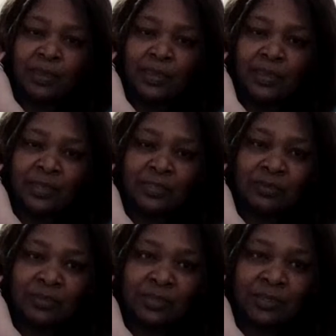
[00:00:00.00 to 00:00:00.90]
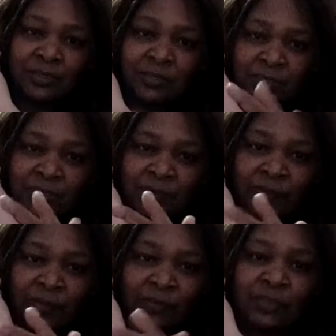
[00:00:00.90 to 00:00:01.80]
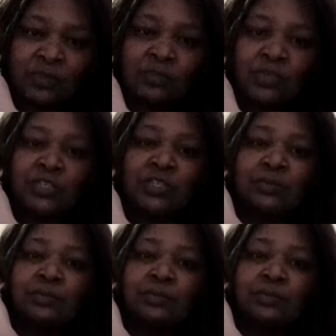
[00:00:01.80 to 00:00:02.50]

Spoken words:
And as you can tell, she's very squishy